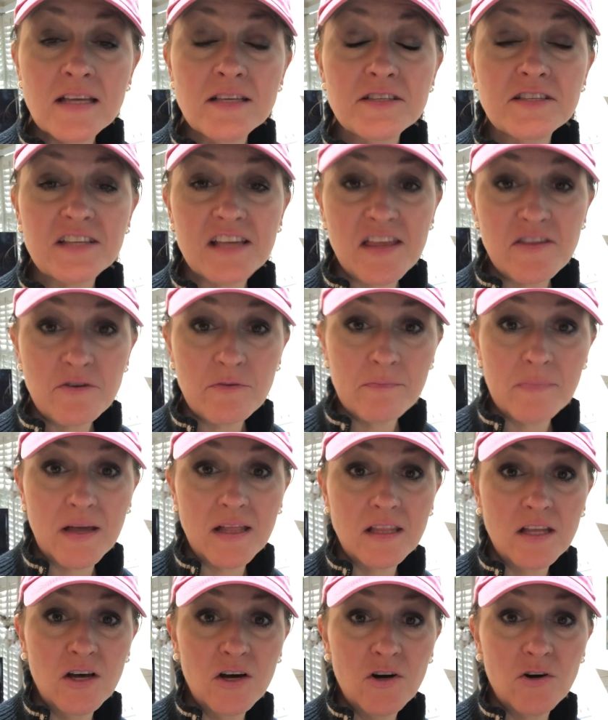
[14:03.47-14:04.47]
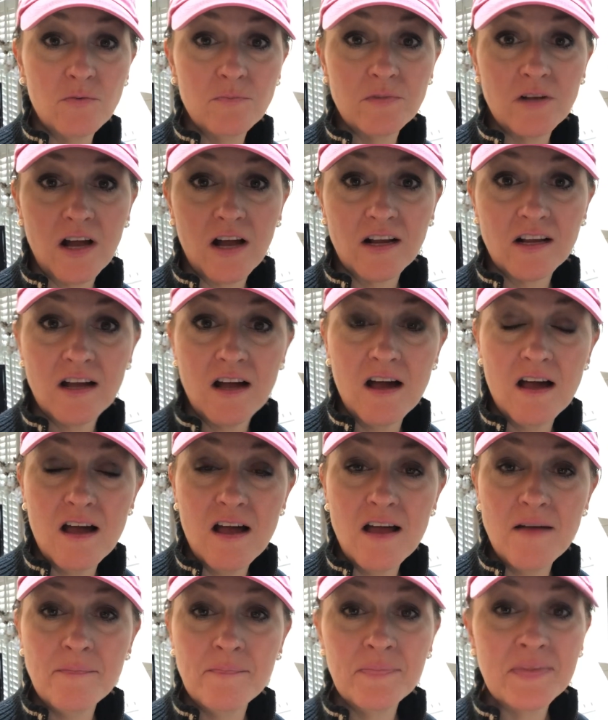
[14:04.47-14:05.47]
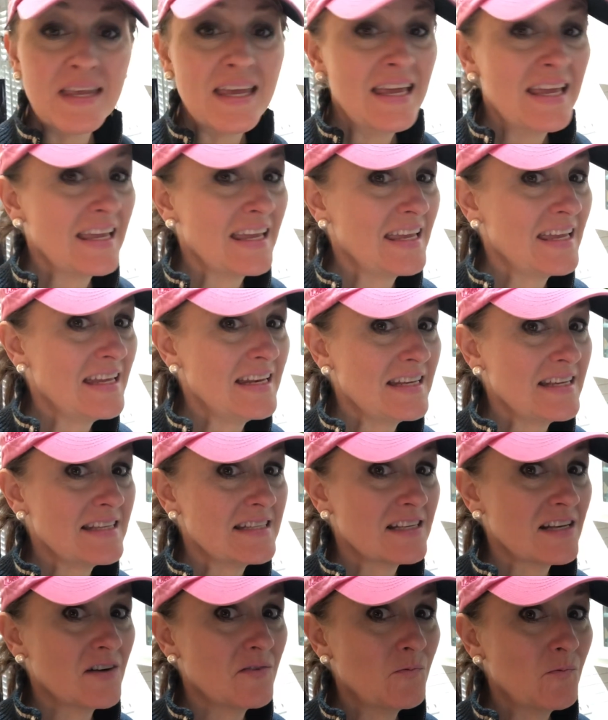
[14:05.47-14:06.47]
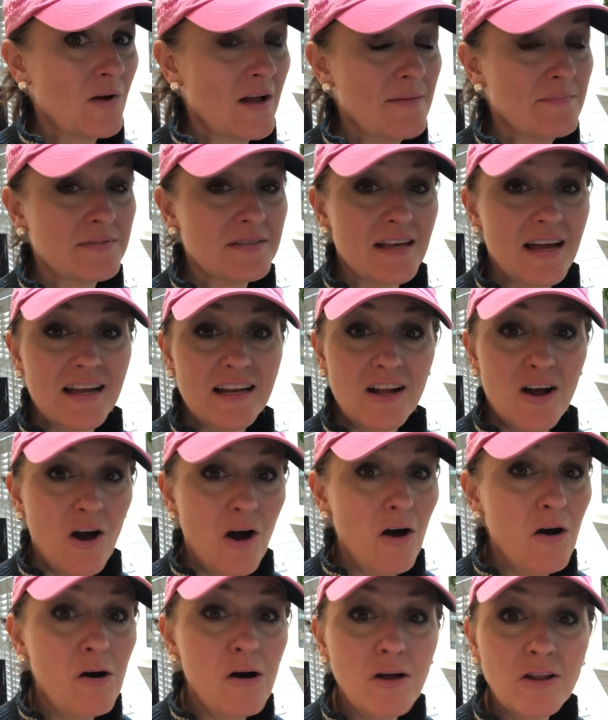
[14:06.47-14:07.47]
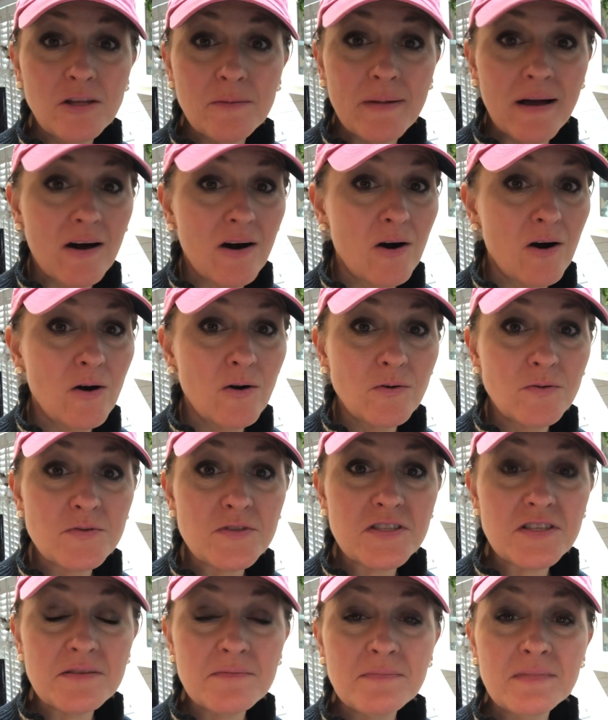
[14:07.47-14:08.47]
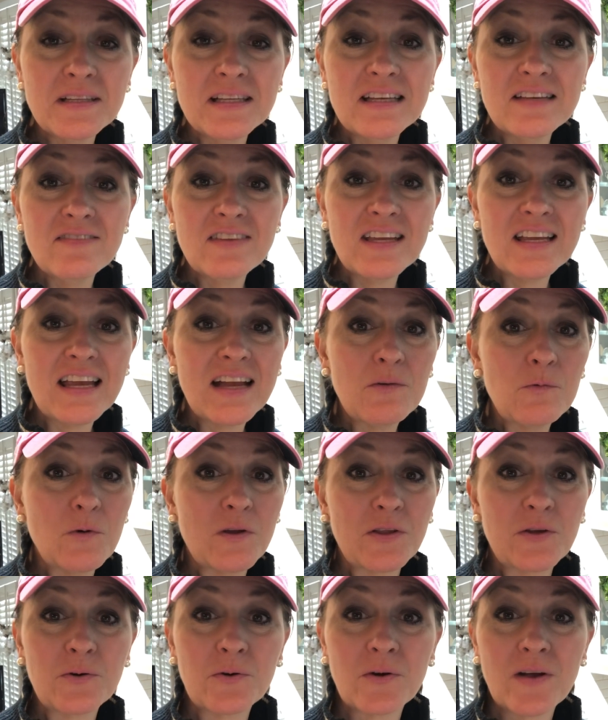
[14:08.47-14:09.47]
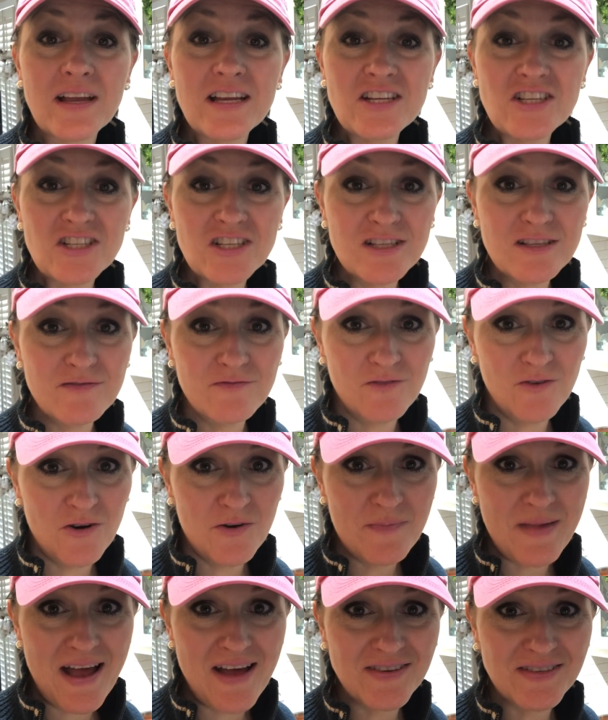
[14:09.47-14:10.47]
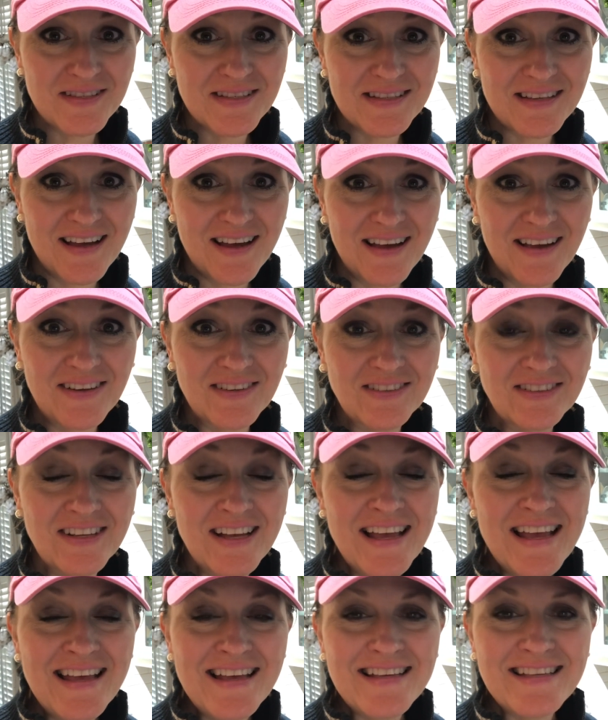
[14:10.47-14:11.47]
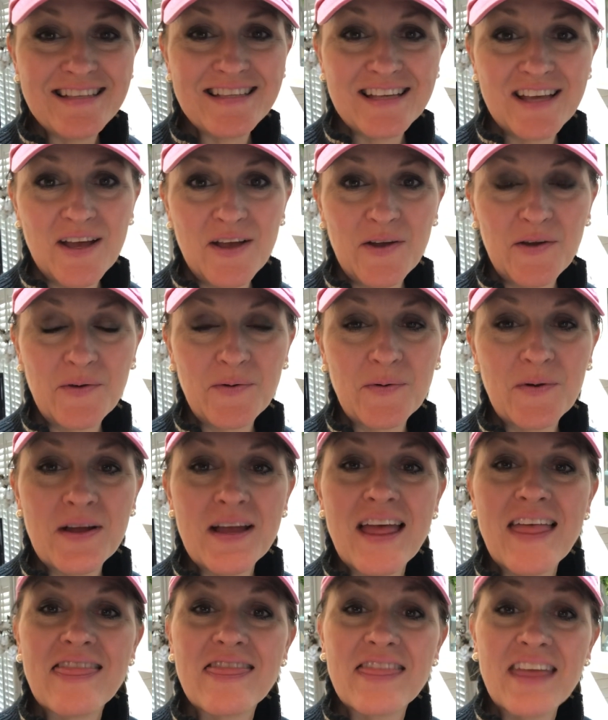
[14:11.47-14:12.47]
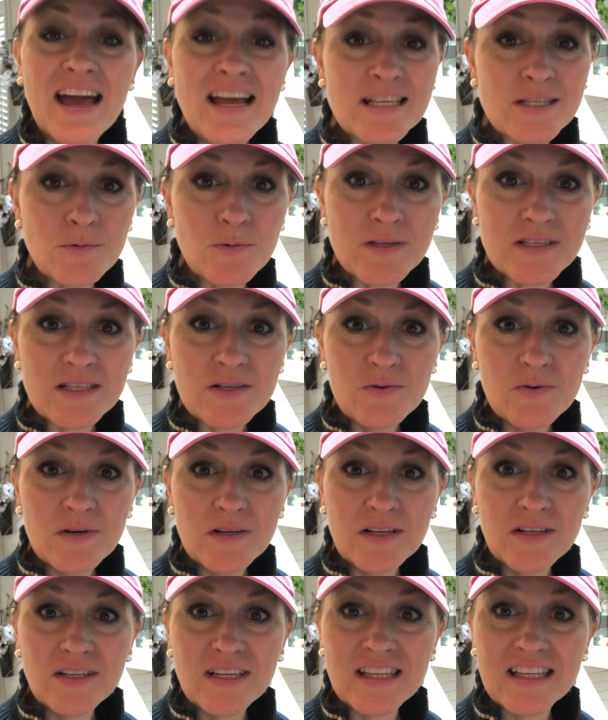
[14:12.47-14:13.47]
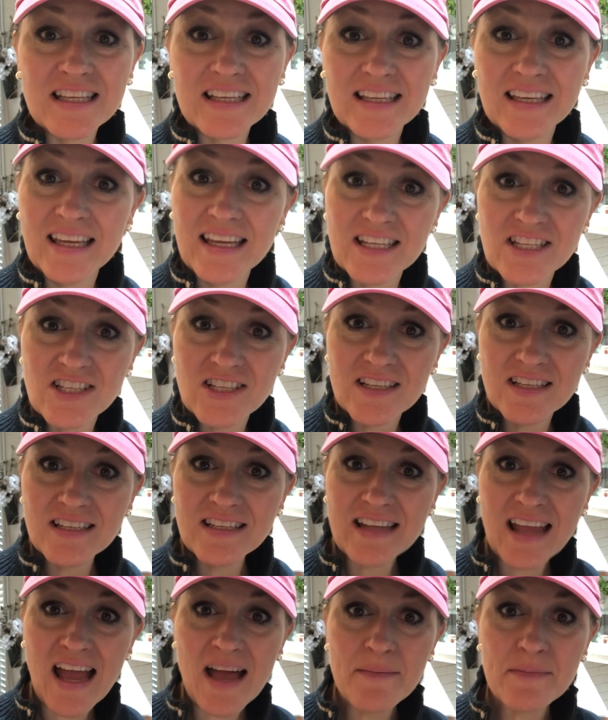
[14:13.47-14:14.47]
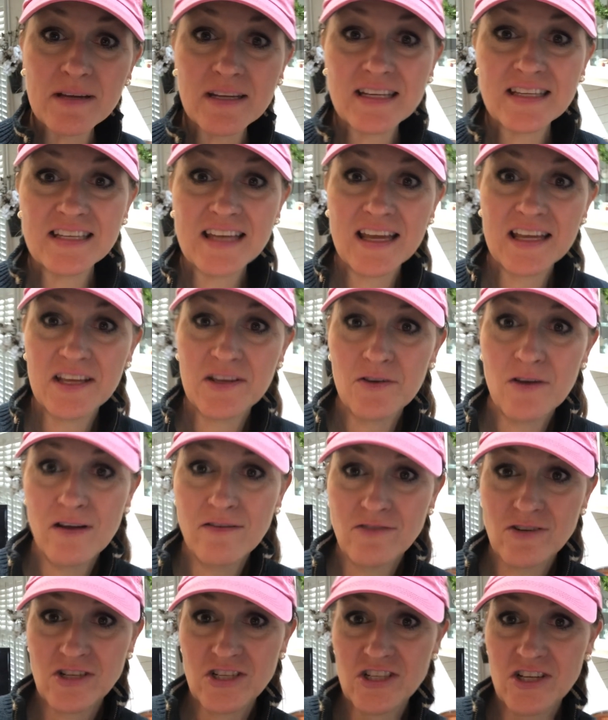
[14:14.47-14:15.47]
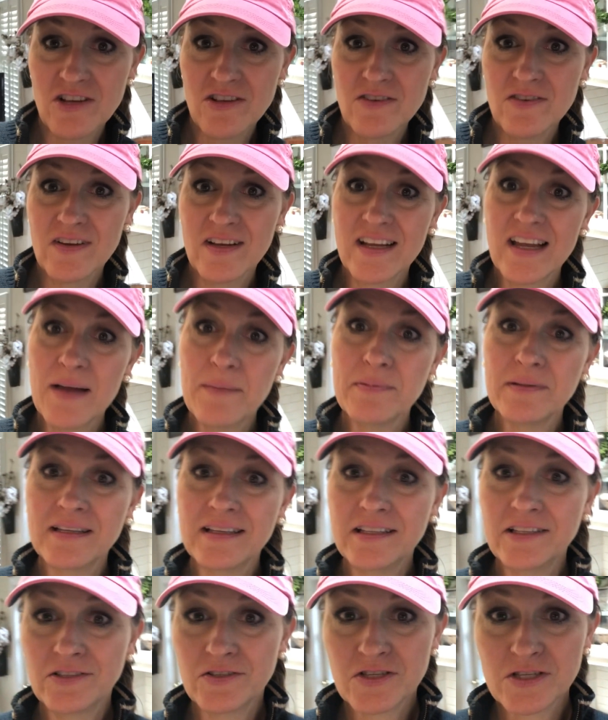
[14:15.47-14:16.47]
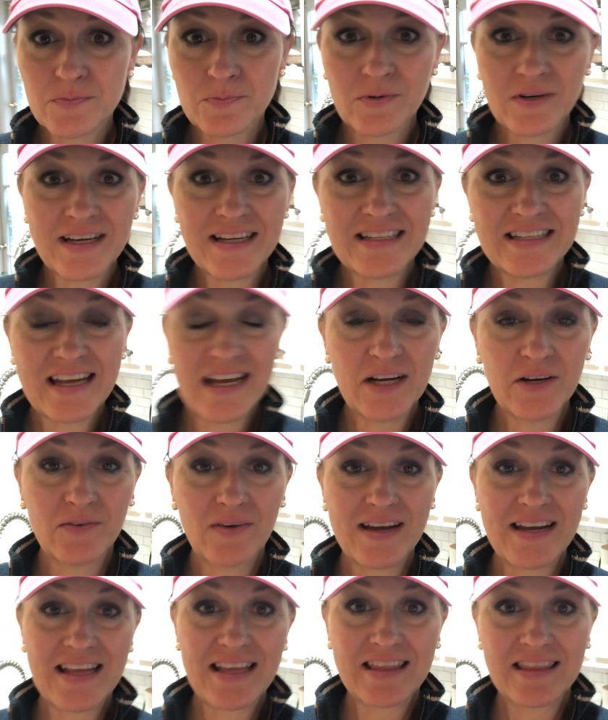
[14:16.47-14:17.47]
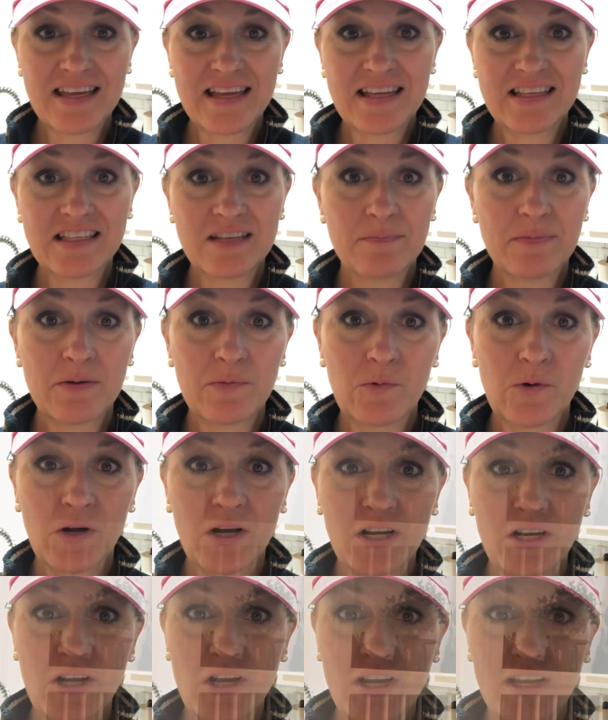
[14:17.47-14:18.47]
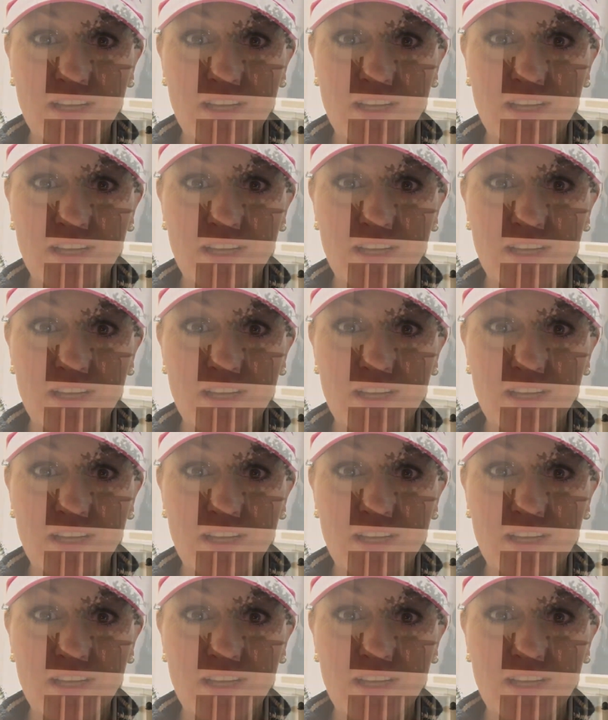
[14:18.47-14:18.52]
SouthernBellaHome.com. It is a website all about wholesome living with gracious farmhouse style. So that's what's going on in the kitchen. Now I'm going to take you over and show you a couple of little spring decorating things I've been working on.